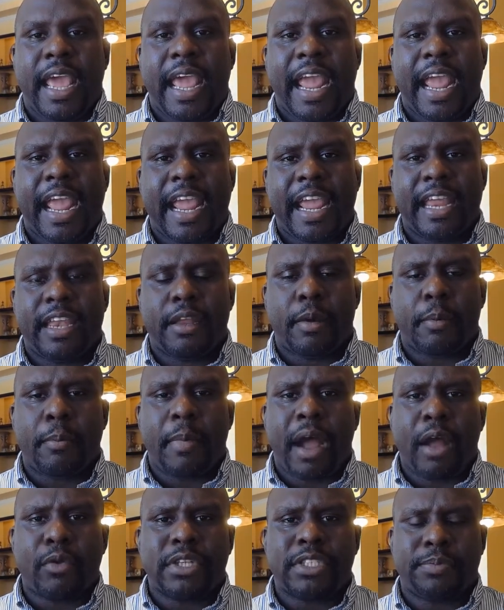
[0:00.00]
And
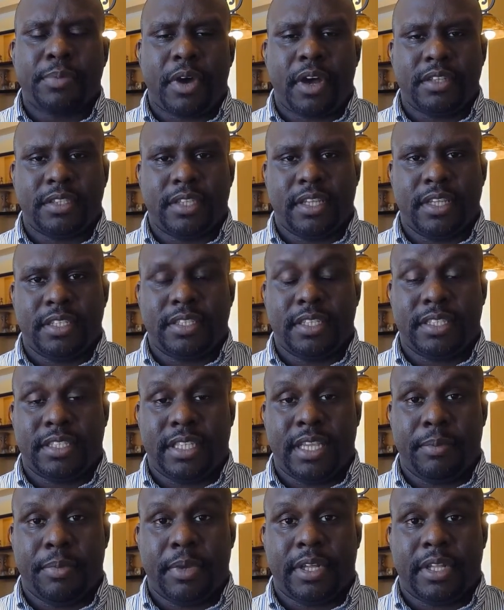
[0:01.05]
my response to this is
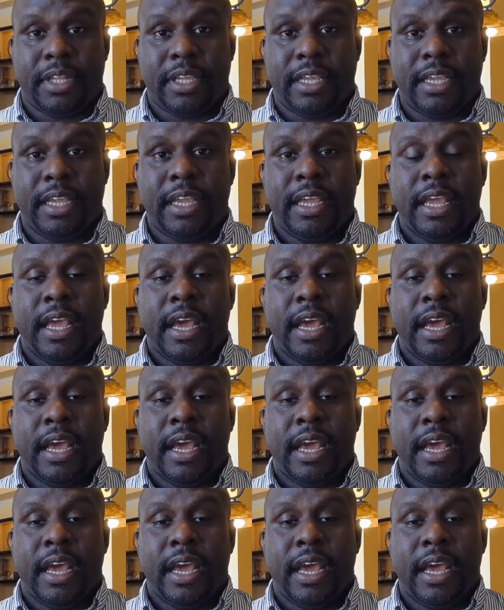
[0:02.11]
typically,